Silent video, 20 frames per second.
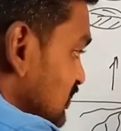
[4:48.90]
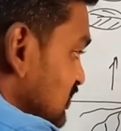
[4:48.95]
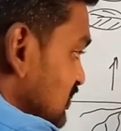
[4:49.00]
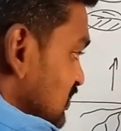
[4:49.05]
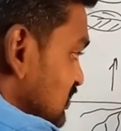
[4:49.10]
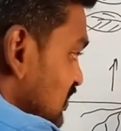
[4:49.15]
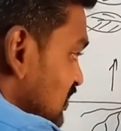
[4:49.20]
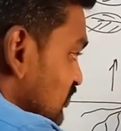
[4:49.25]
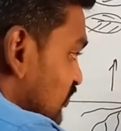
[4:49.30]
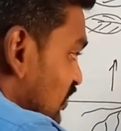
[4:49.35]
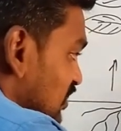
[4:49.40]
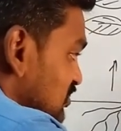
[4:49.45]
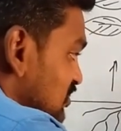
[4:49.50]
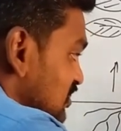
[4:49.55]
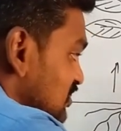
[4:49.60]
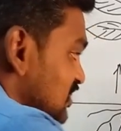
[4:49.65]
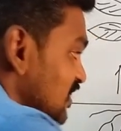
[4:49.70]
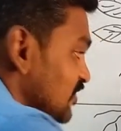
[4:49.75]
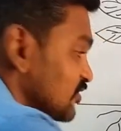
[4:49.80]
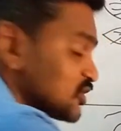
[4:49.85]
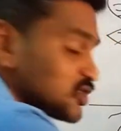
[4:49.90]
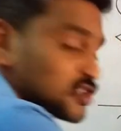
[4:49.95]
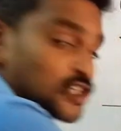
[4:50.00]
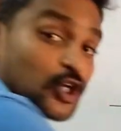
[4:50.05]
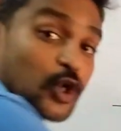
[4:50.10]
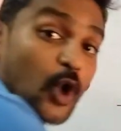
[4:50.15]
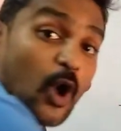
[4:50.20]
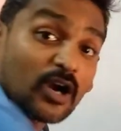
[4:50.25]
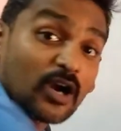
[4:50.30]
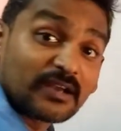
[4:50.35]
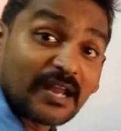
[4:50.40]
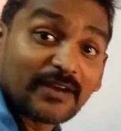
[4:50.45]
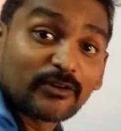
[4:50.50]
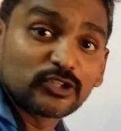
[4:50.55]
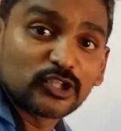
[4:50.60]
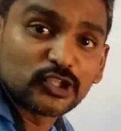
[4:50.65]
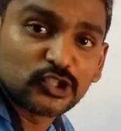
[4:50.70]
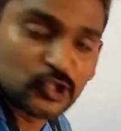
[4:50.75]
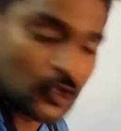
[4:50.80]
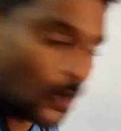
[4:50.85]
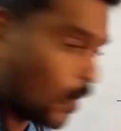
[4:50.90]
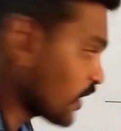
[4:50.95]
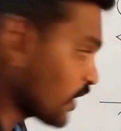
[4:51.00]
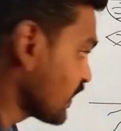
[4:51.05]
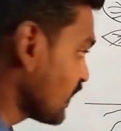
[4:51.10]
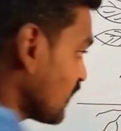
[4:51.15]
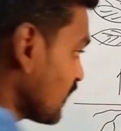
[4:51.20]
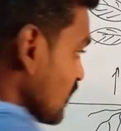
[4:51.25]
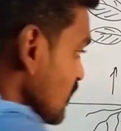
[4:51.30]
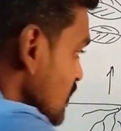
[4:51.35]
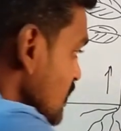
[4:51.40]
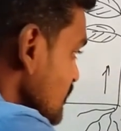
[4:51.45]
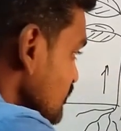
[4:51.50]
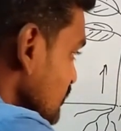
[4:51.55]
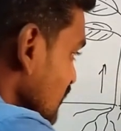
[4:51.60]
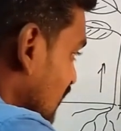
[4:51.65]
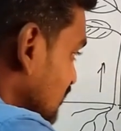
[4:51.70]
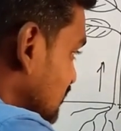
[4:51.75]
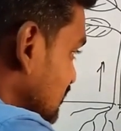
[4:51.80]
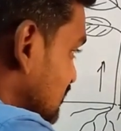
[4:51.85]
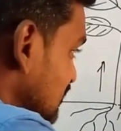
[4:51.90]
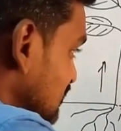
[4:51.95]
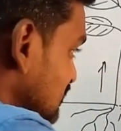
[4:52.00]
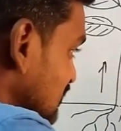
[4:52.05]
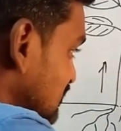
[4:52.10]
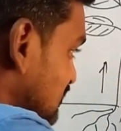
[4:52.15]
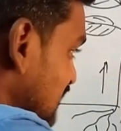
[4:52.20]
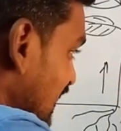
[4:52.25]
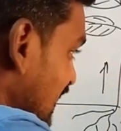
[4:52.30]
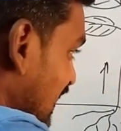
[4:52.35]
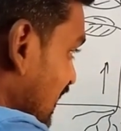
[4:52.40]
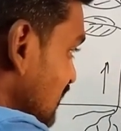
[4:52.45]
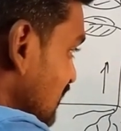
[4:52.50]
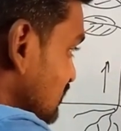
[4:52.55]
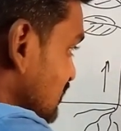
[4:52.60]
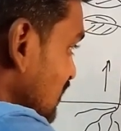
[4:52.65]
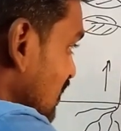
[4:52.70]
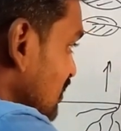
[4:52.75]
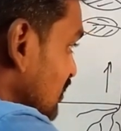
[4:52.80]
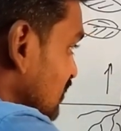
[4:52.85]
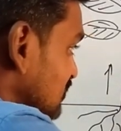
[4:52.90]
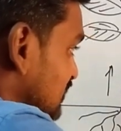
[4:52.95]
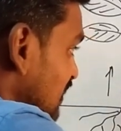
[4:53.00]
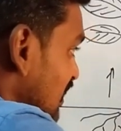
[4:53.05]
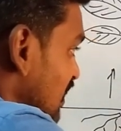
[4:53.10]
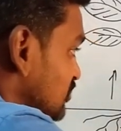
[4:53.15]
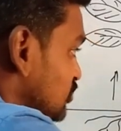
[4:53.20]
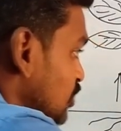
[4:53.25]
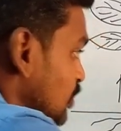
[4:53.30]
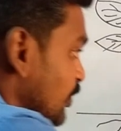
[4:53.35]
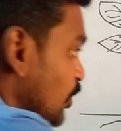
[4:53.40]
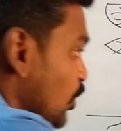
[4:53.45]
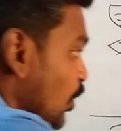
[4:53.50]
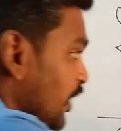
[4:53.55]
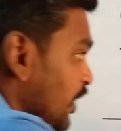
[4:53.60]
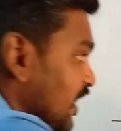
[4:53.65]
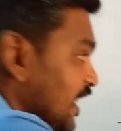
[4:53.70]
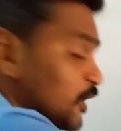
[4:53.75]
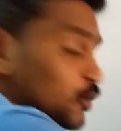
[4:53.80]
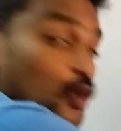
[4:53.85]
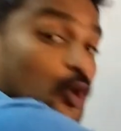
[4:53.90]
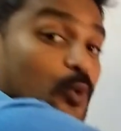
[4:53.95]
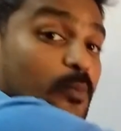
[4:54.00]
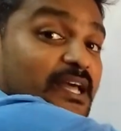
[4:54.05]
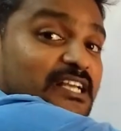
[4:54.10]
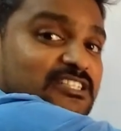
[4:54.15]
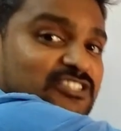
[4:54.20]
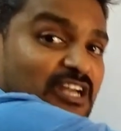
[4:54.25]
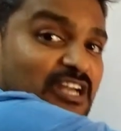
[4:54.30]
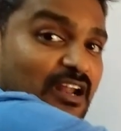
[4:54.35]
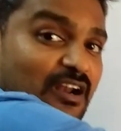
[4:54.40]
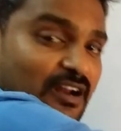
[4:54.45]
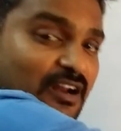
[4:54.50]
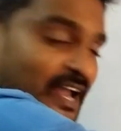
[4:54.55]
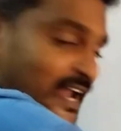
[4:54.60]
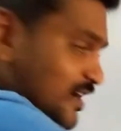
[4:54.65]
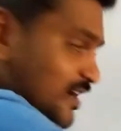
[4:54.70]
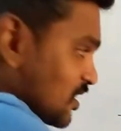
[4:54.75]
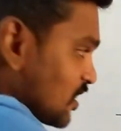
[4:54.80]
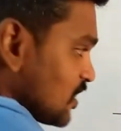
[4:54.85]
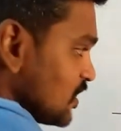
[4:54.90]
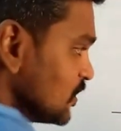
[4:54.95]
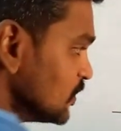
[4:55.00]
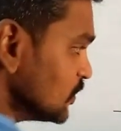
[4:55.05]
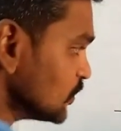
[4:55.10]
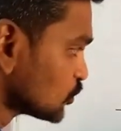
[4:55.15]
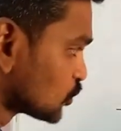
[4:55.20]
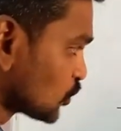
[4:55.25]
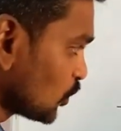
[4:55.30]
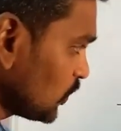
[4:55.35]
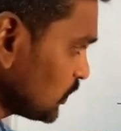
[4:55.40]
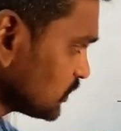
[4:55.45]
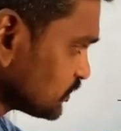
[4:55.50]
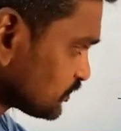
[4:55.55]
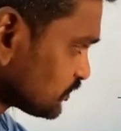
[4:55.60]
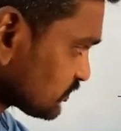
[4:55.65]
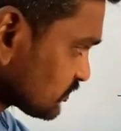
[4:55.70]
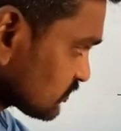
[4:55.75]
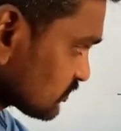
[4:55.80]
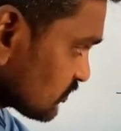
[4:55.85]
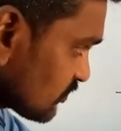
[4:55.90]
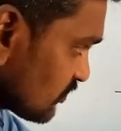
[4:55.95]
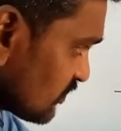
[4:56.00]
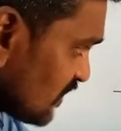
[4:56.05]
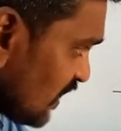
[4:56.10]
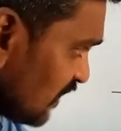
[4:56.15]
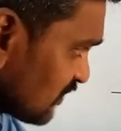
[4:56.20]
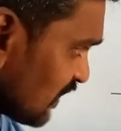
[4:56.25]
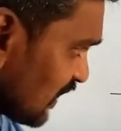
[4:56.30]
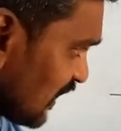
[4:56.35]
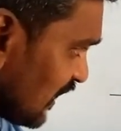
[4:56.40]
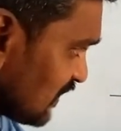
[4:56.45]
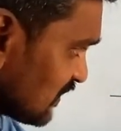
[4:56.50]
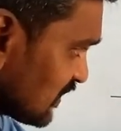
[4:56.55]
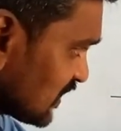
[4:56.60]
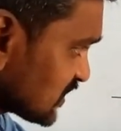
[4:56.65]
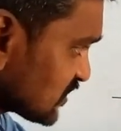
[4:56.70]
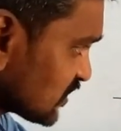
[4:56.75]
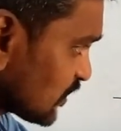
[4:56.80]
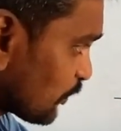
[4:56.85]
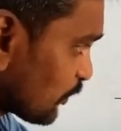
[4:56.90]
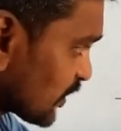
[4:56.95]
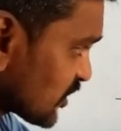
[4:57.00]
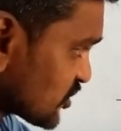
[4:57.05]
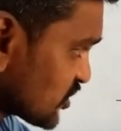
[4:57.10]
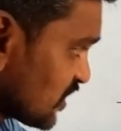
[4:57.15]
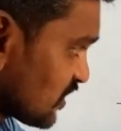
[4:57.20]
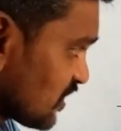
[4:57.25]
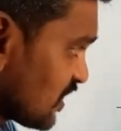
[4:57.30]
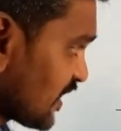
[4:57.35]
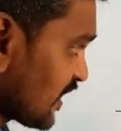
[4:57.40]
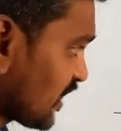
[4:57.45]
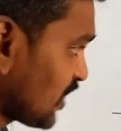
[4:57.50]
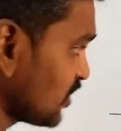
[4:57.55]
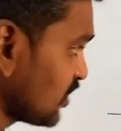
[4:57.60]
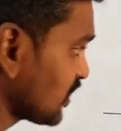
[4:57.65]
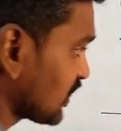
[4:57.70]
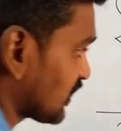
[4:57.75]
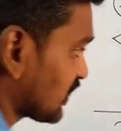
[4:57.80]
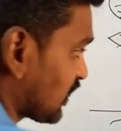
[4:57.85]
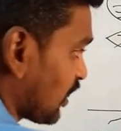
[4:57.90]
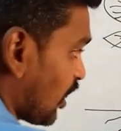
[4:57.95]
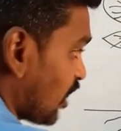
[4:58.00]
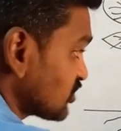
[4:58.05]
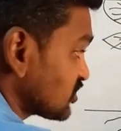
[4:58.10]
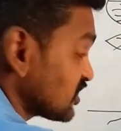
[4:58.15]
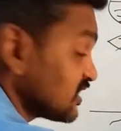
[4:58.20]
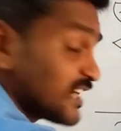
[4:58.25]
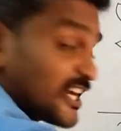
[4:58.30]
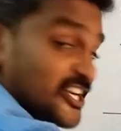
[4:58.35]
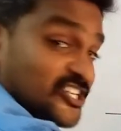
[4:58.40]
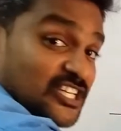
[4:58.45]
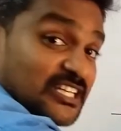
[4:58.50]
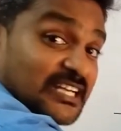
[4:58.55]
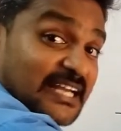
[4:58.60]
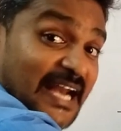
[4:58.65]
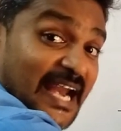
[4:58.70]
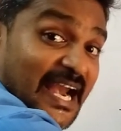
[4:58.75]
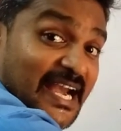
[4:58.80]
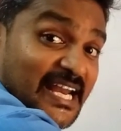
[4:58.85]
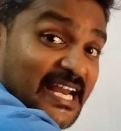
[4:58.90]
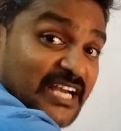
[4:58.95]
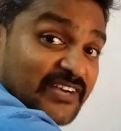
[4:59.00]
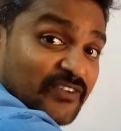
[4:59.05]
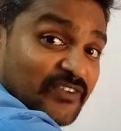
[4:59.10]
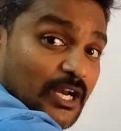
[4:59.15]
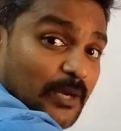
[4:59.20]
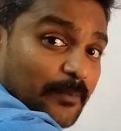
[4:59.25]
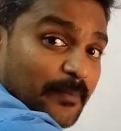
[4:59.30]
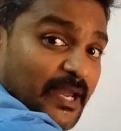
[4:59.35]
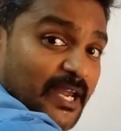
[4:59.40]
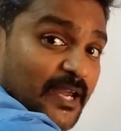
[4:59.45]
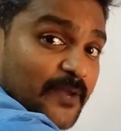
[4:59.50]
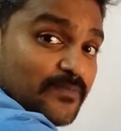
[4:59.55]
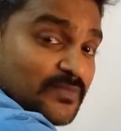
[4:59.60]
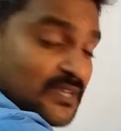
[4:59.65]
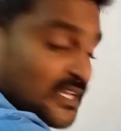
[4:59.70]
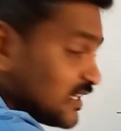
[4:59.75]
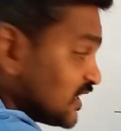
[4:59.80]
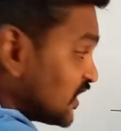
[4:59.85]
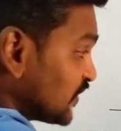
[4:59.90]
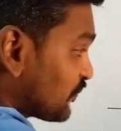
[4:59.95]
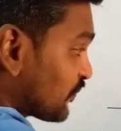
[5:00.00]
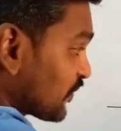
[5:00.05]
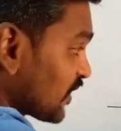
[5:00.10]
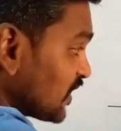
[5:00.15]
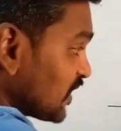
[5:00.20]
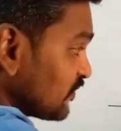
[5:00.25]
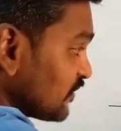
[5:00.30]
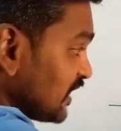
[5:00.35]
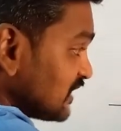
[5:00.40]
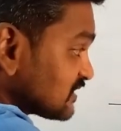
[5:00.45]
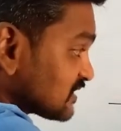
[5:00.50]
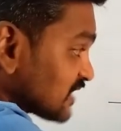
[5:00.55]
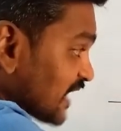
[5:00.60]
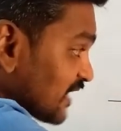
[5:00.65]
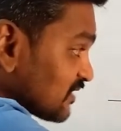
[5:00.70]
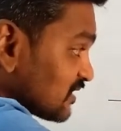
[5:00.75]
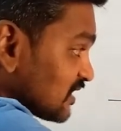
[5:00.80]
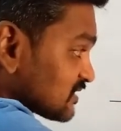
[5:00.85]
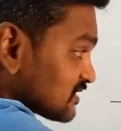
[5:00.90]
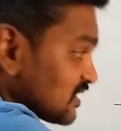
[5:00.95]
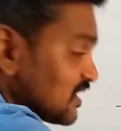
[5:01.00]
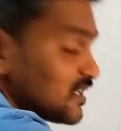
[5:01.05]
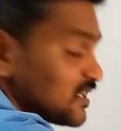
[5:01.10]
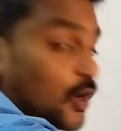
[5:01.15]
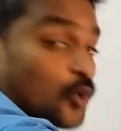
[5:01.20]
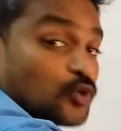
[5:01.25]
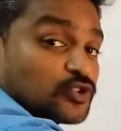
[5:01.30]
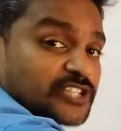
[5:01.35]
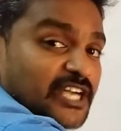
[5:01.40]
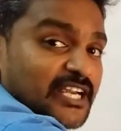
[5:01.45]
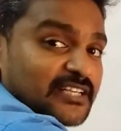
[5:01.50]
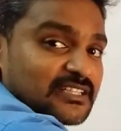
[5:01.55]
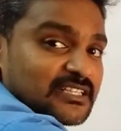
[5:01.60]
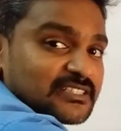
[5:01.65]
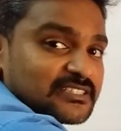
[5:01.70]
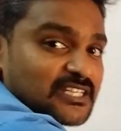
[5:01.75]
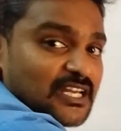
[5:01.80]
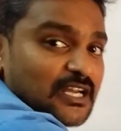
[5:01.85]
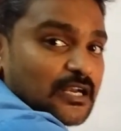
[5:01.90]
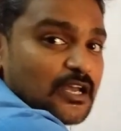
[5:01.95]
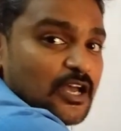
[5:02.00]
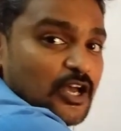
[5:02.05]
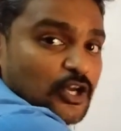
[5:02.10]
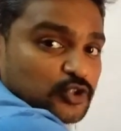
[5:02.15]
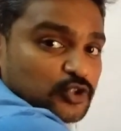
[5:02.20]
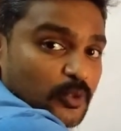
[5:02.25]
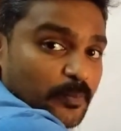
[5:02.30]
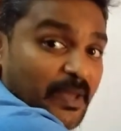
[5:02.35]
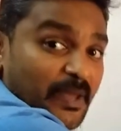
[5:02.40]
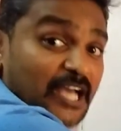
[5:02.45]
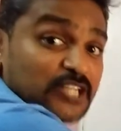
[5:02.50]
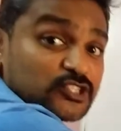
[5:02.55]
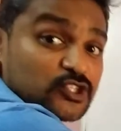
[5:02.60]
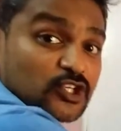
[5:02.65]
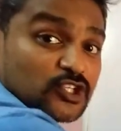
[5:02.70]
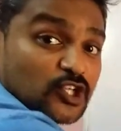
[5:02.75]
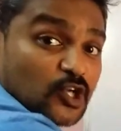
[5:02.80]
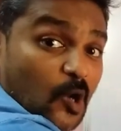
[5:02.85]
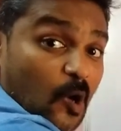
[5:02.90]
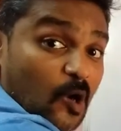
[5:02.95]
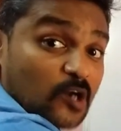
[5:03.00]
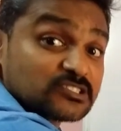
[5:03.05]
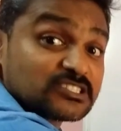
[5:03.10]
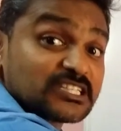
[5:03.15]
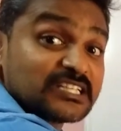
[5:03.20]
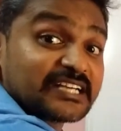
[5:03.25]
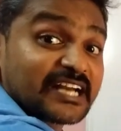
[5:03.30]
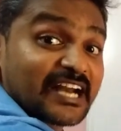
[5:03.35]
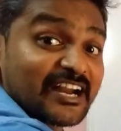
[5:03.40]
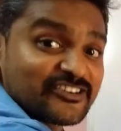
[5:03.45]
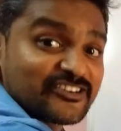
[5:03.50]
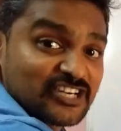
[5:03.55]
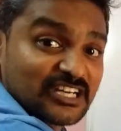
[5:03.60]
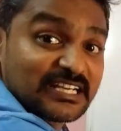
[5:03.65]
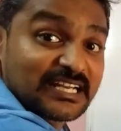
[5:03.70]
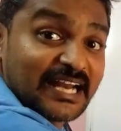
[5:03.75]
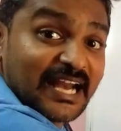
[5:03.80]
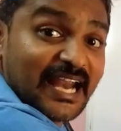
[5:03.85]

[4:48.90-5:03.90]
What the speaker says: this is the first cell which is in contact with the soil, and this is the second cell. The cells will be going like tube like channel, right? So the contents, the pressure, like the concentration gradient will be different inside the cell and outside the cell. So based on the concentration